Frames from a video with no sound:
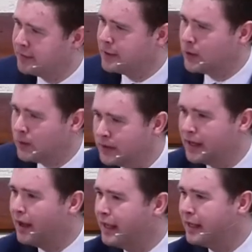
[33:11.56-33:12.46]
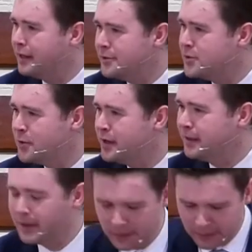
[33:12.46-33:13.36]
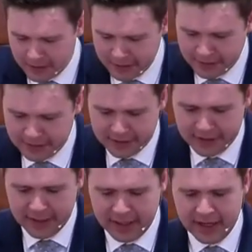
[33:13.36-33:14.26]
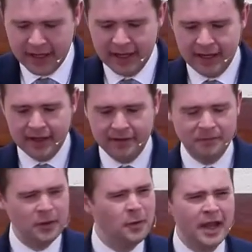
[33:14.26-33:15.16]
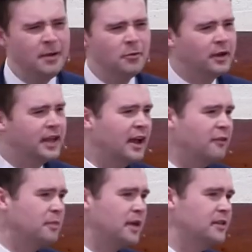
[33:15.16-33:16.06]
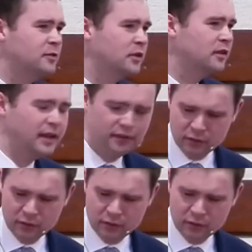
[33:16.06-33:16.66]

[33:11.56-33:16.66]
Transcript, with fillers: that you and I can enjoy in the Lord. You know, anyone can have peace when things